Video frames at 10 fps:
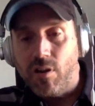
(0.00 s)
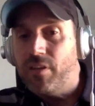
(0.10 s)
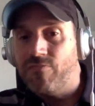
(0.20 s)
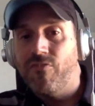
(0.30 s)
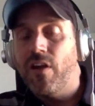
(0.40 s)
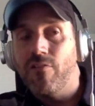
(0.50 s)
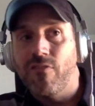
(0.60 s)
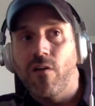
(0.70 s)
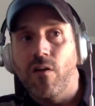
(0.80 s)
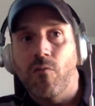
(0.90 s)
That's very,
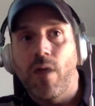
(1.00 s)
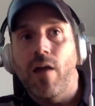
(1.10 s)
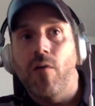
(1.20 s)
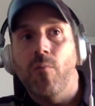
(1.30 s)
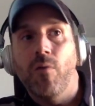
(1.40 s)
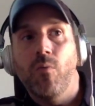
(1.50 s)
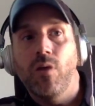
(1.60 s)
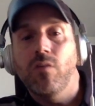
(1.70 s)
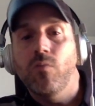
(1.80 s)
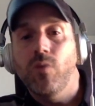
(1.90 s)
very rare. But what you